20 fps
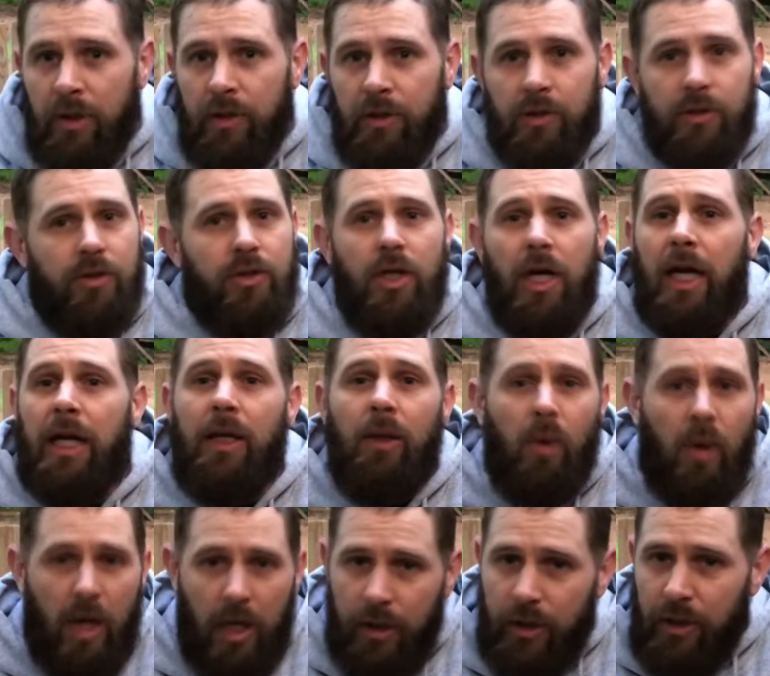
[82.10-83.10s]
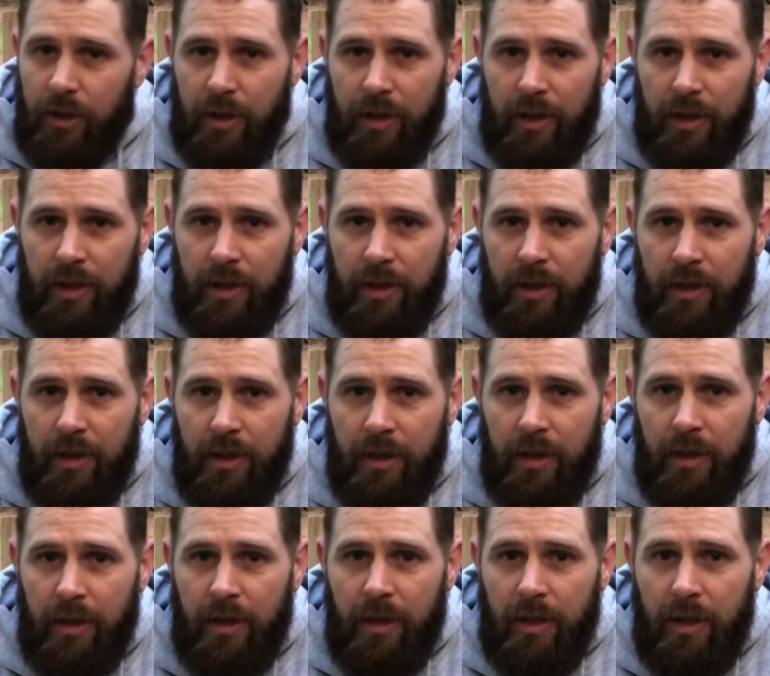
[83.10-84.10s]
Johnny Walker.
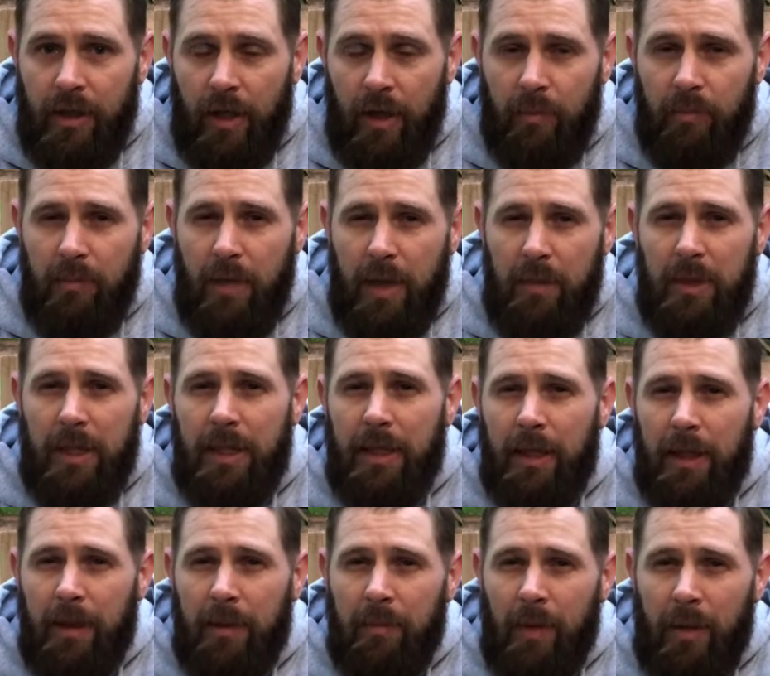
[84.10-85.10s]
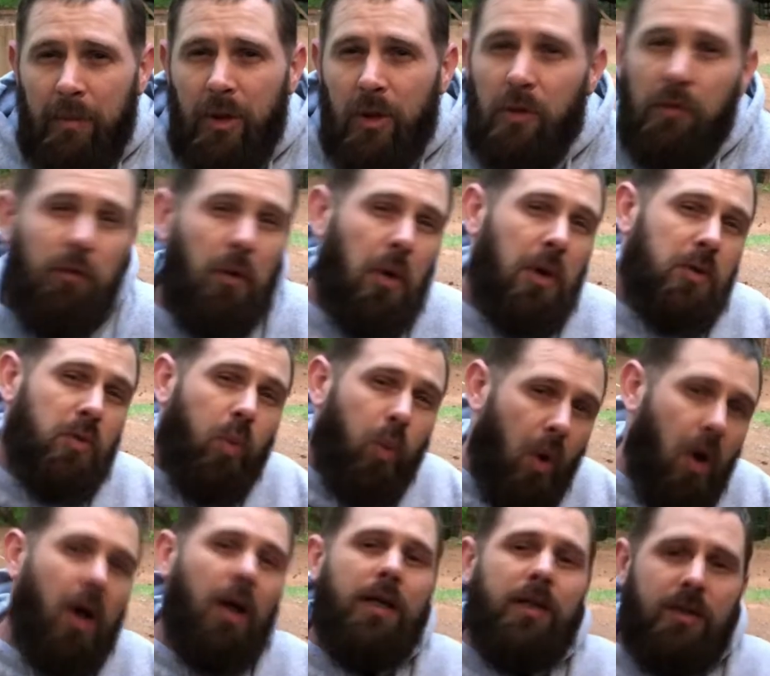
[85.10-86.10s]
And maybe you've always
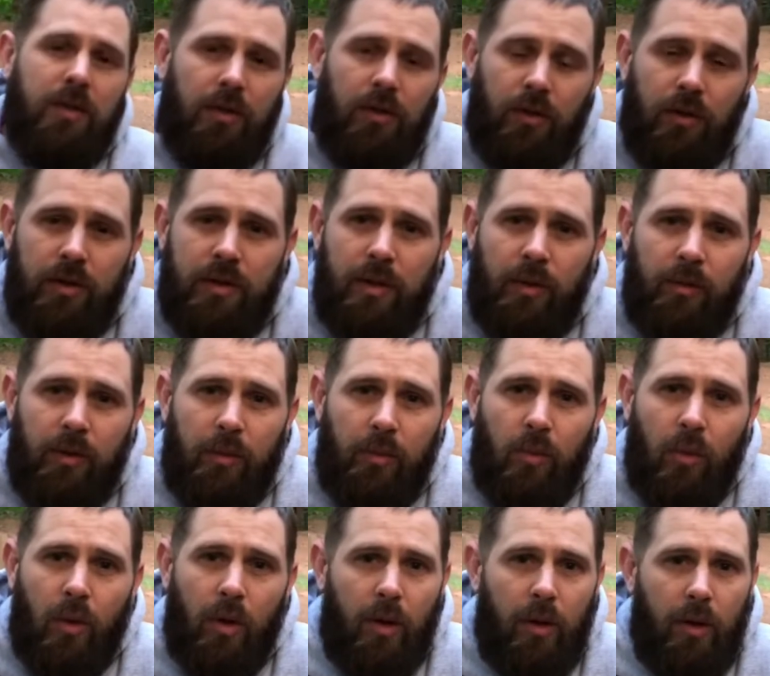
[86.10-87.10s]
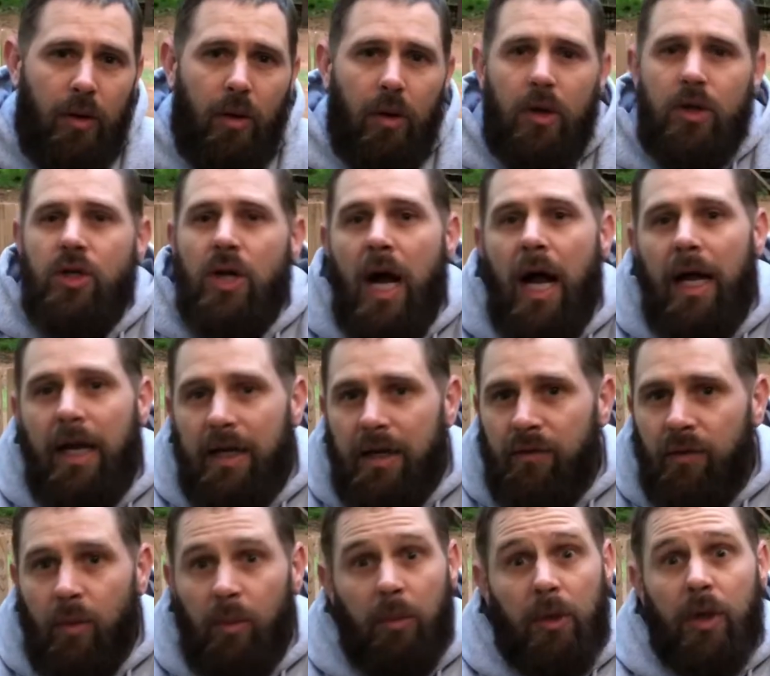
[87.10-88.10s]
wanted to learn something more or try a
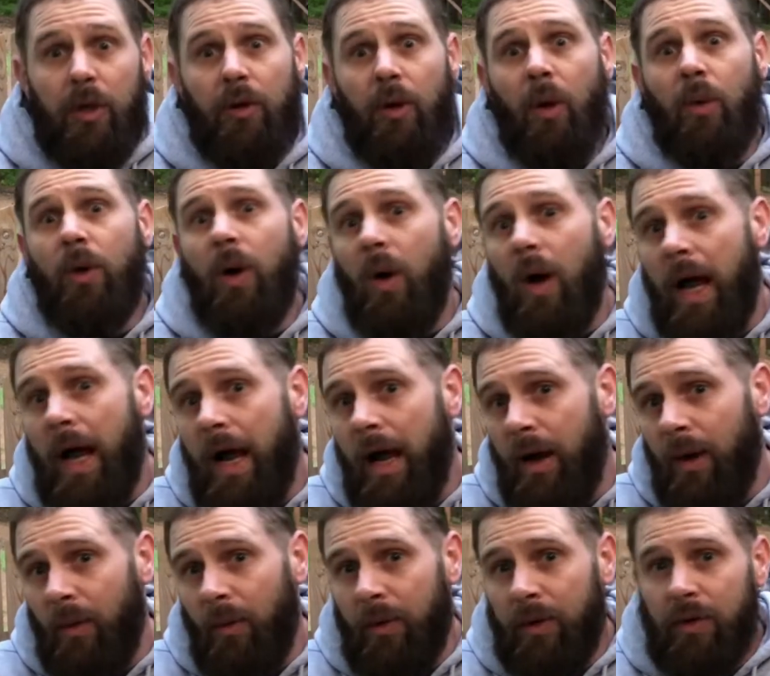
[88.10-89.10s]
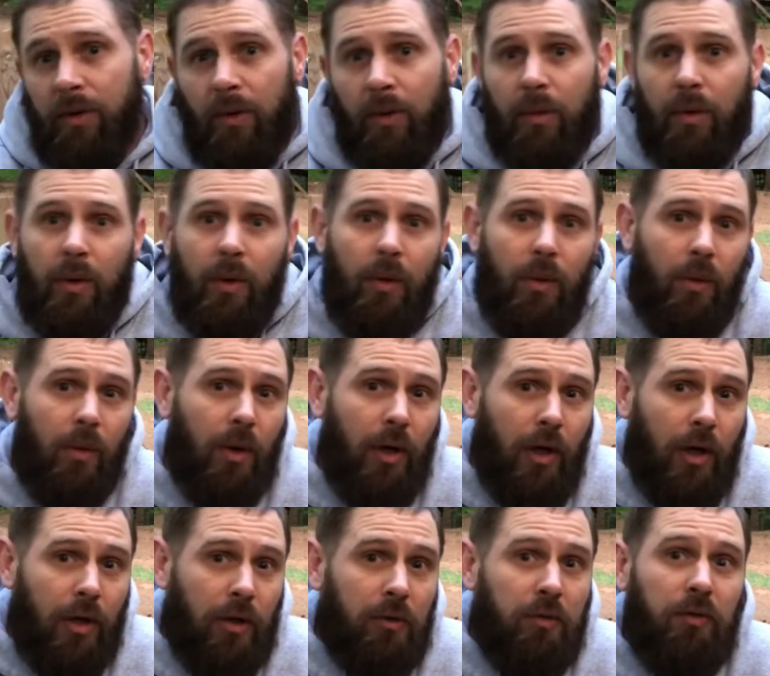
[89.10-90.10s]
different one, but you don't know how, or you don't know,
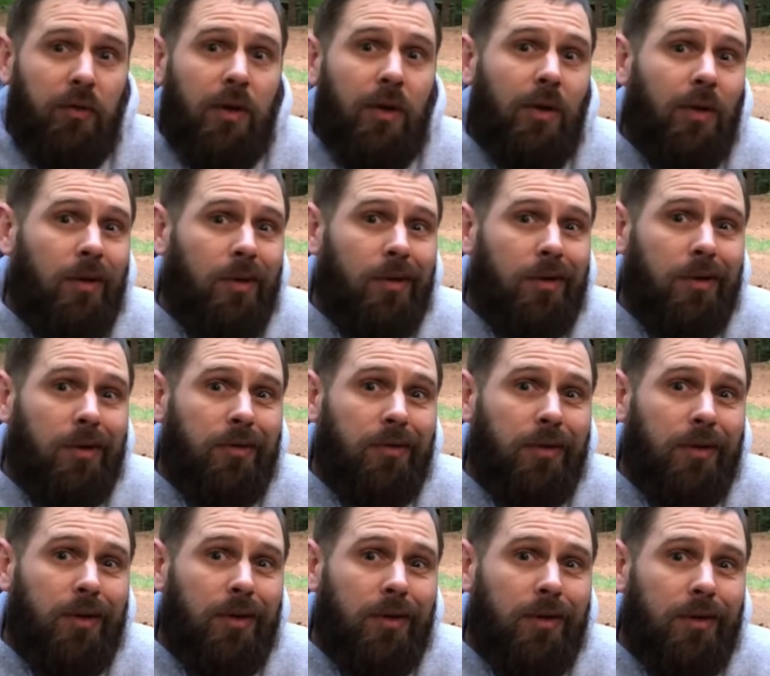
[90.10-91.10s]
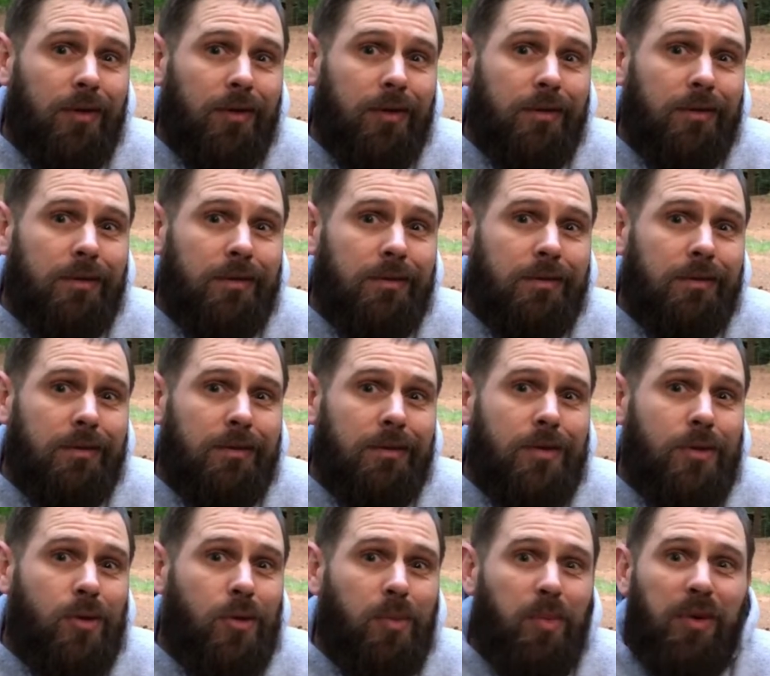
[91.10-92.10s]
you feel
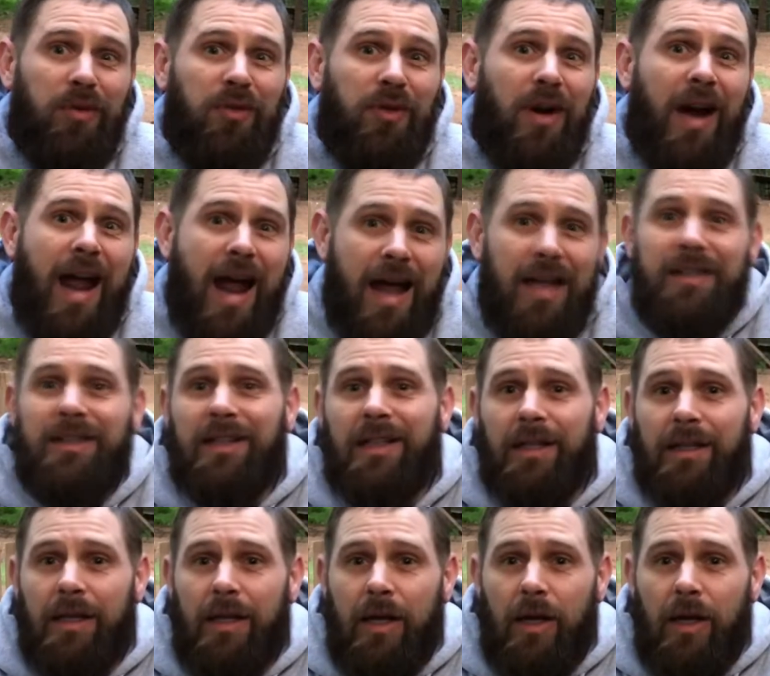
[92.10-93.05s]
stupid for asking.